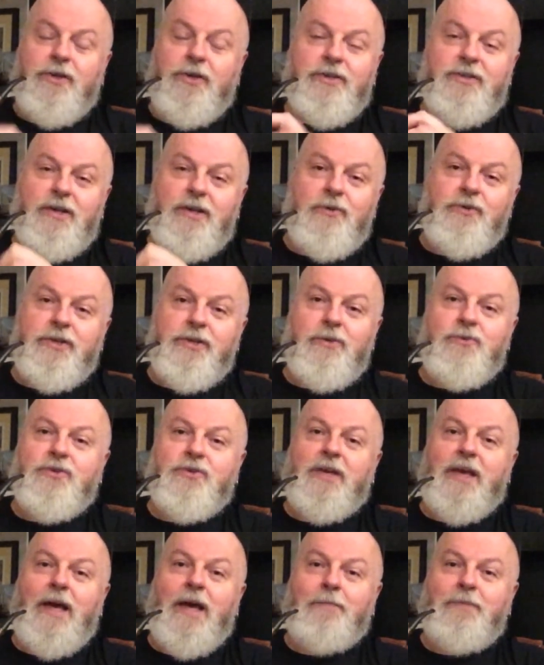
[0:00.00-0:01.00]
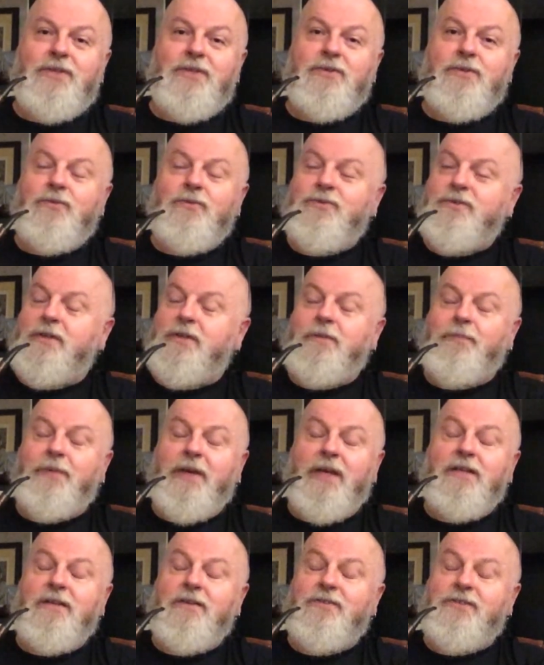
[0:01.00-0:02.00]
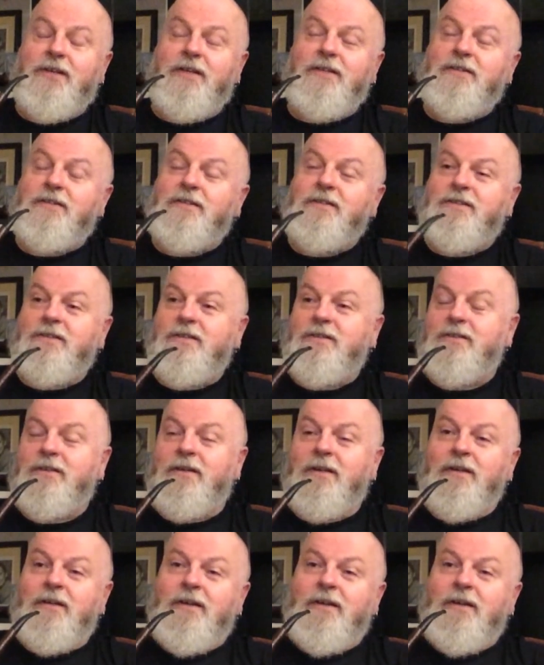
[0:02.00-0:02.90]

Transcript: that don't use capitals at the beginning of sentences.